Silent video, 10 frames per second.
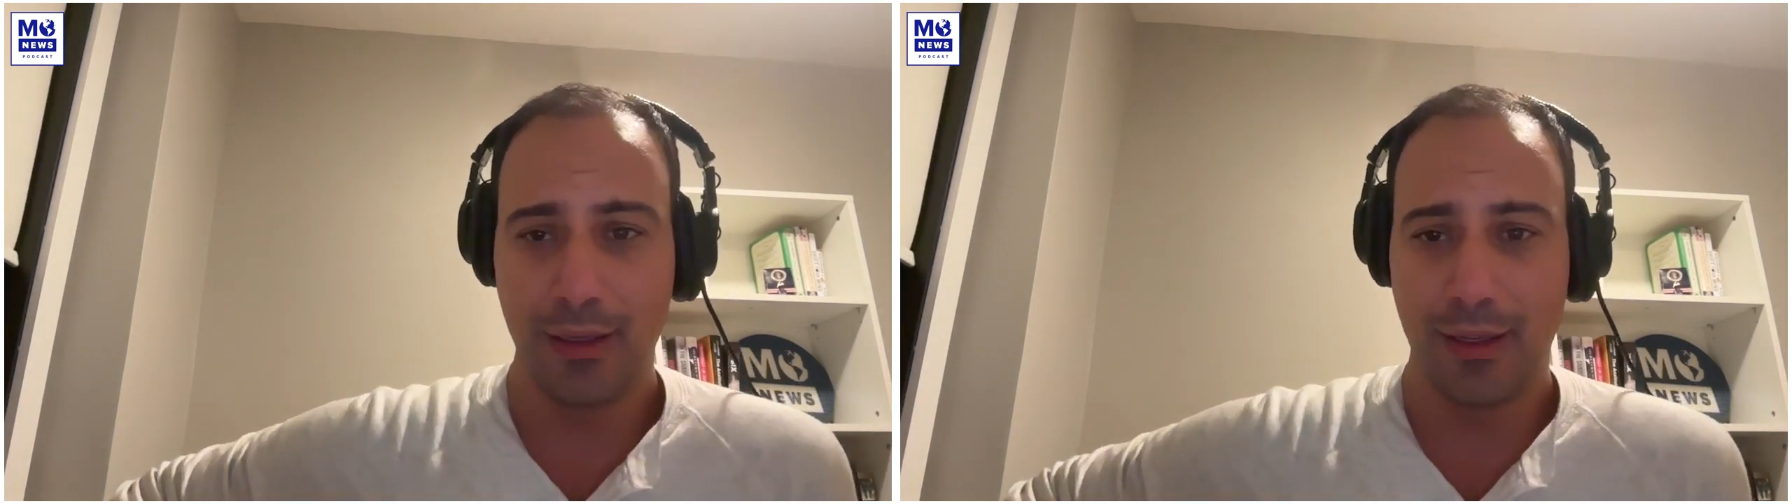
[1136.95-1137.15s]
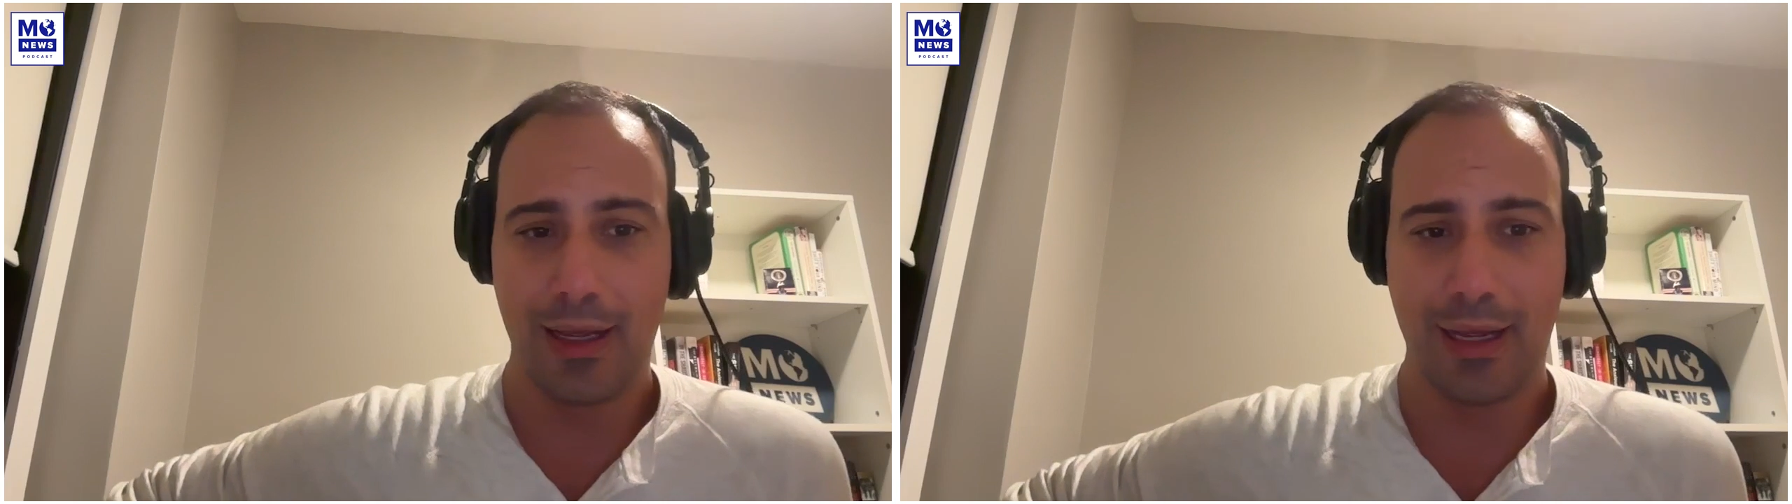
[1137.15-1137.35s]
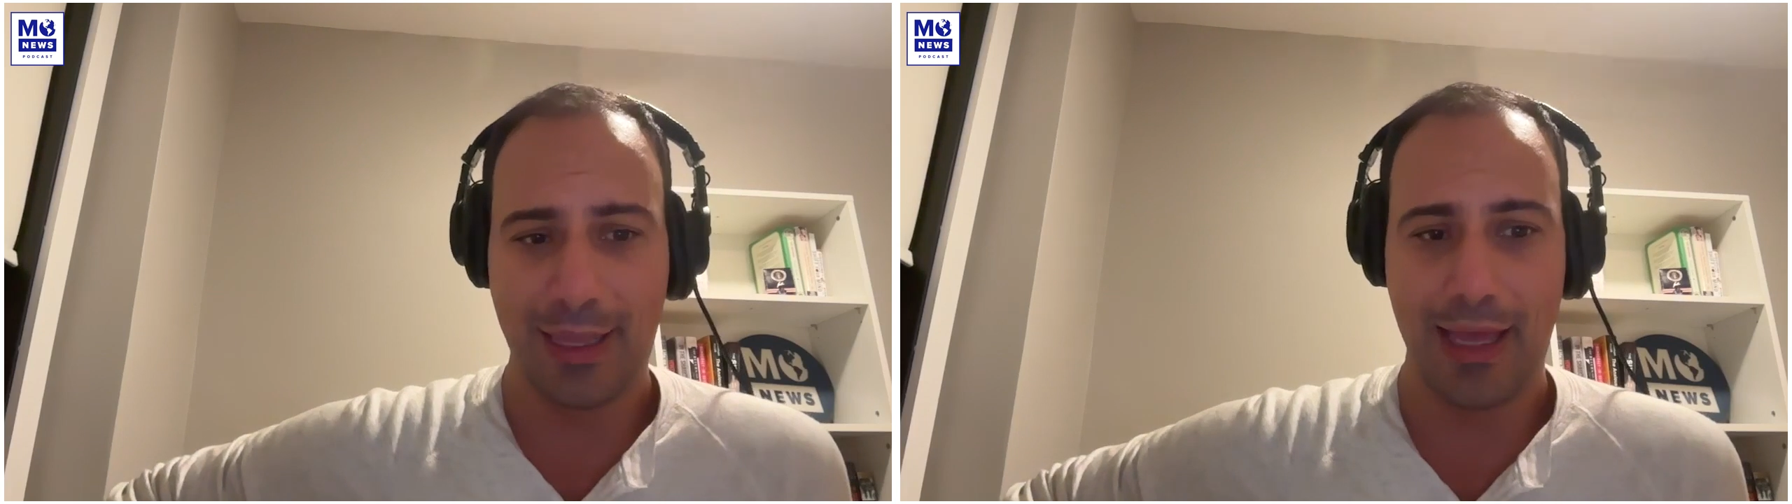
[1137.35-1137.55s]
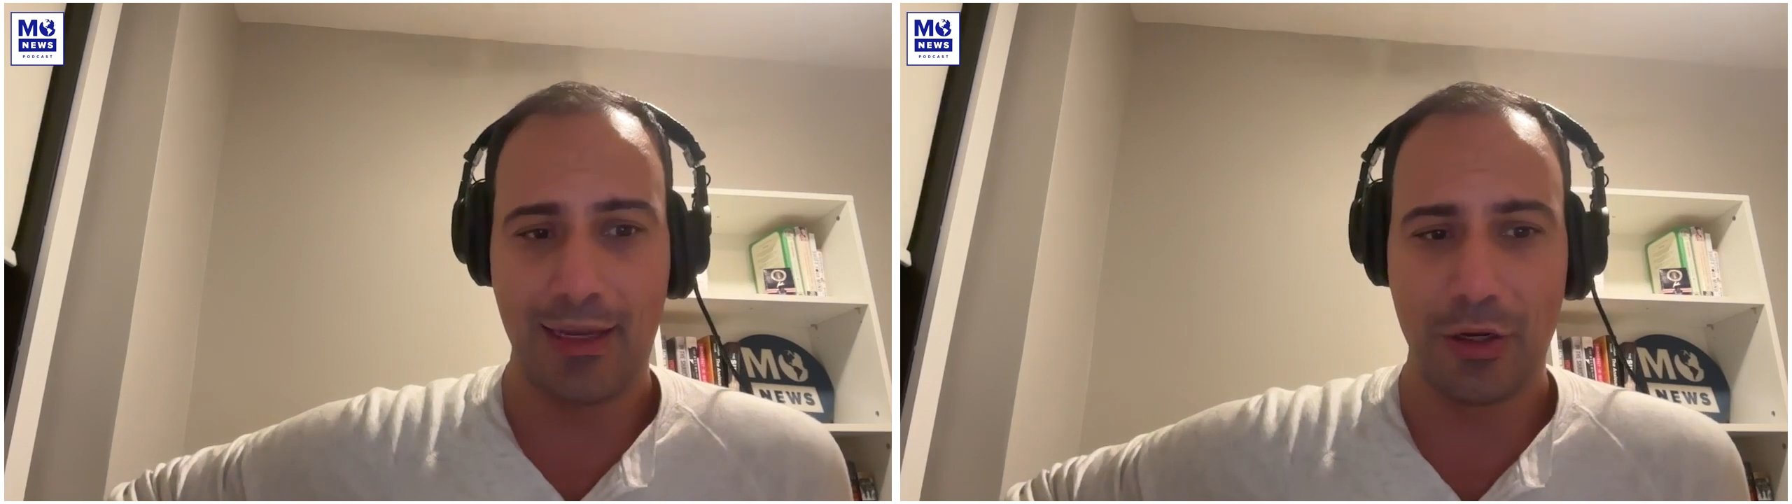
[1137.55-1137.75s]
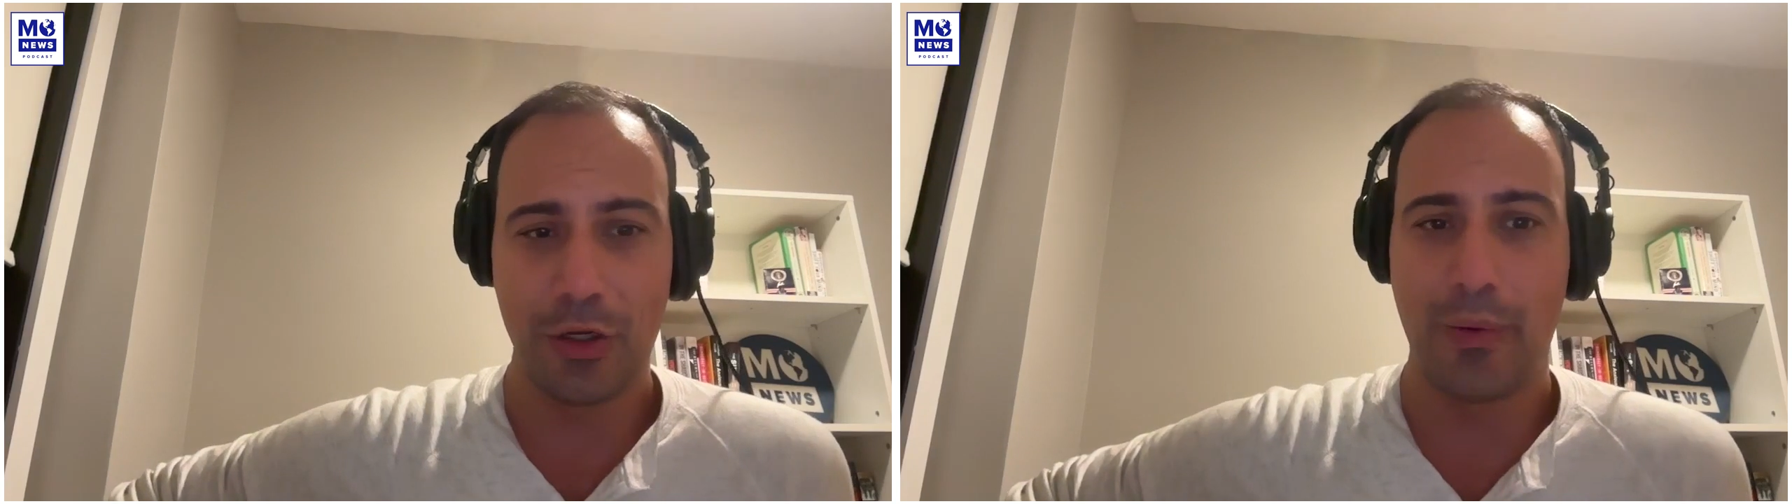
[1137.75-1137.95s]

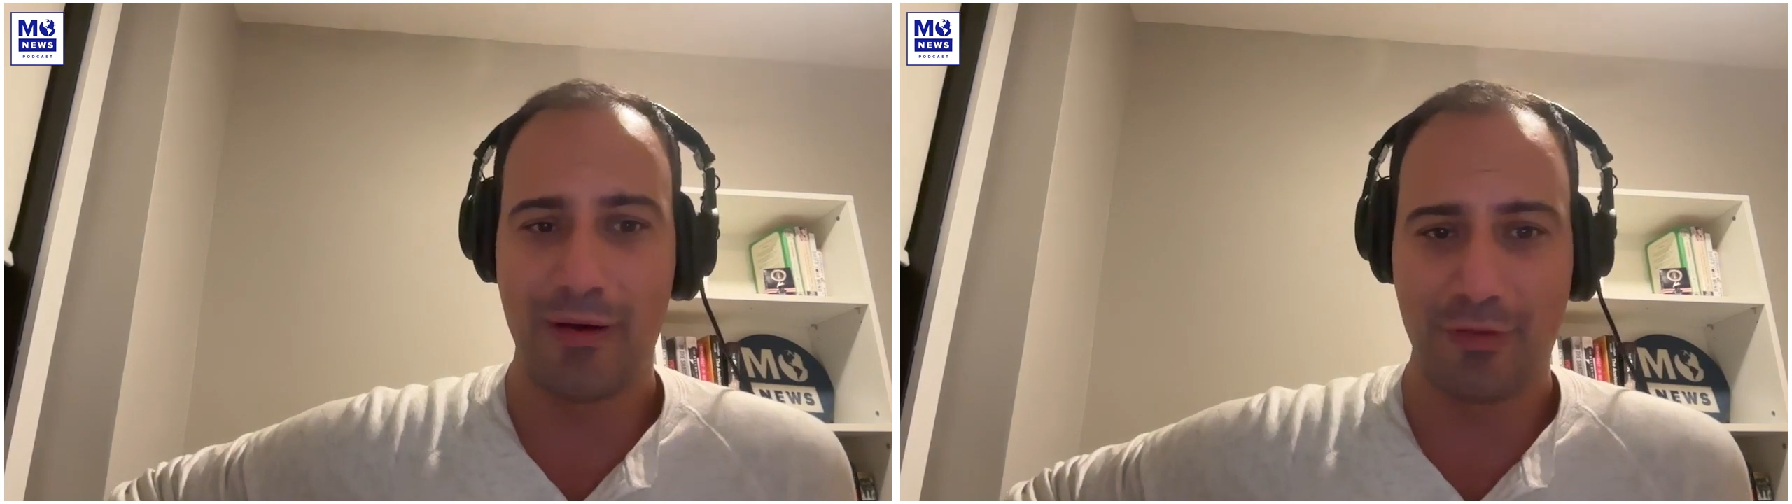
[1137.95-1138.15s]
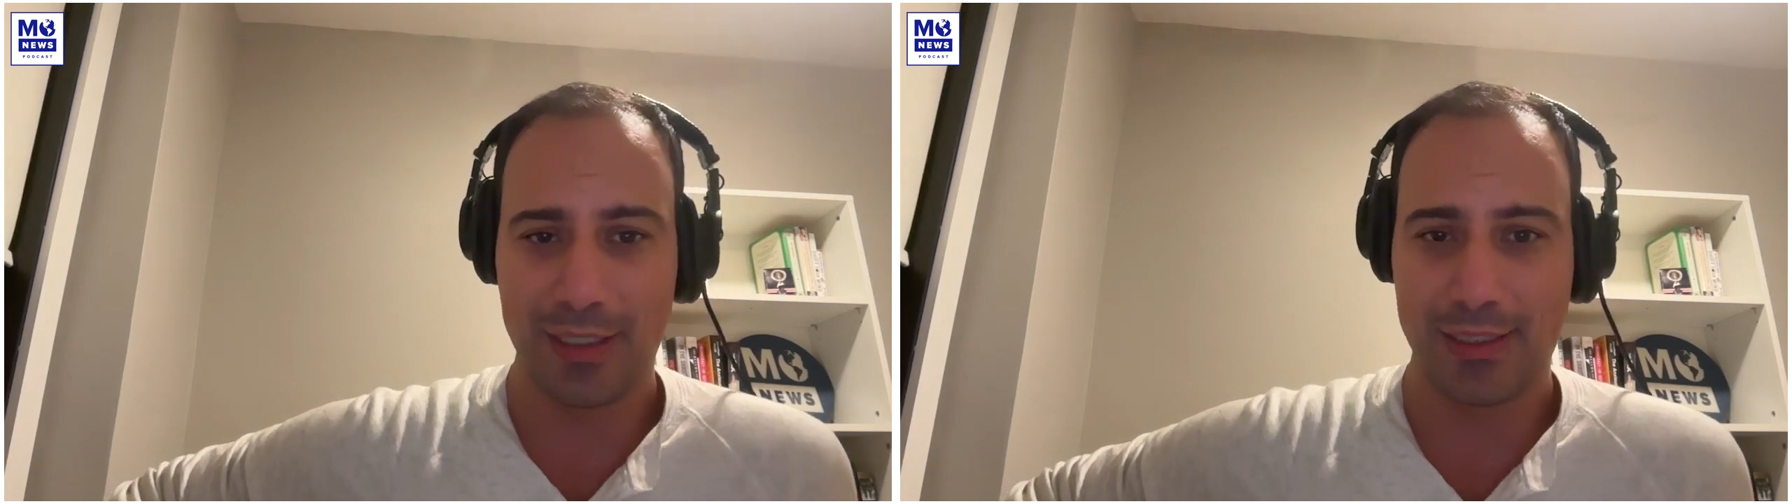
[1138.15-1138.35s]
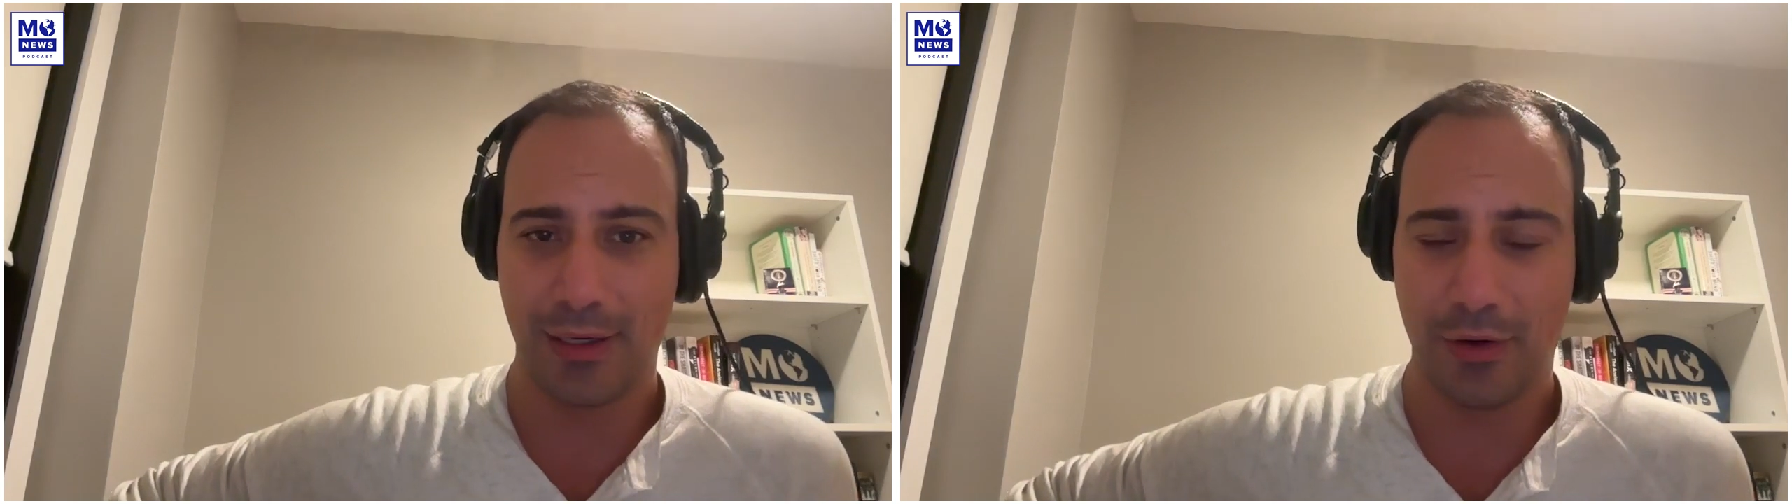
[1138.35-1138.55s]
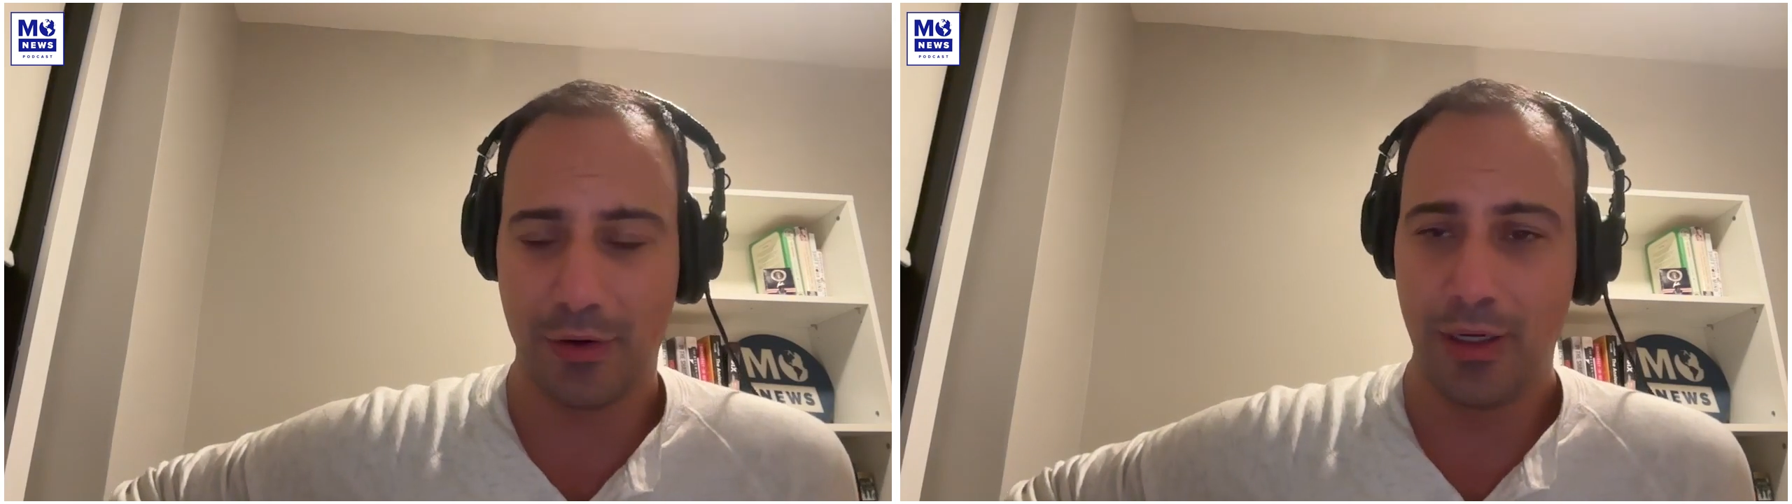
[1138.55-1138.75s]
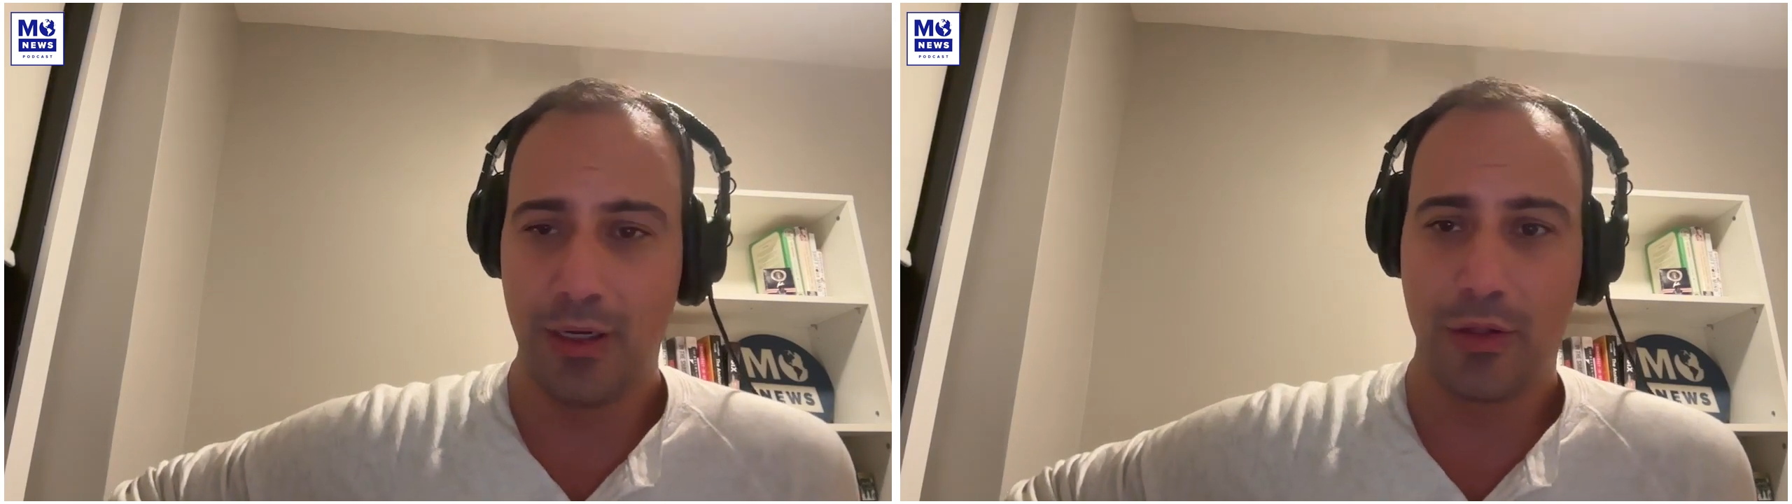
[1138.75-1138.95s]
Again, no evidence here.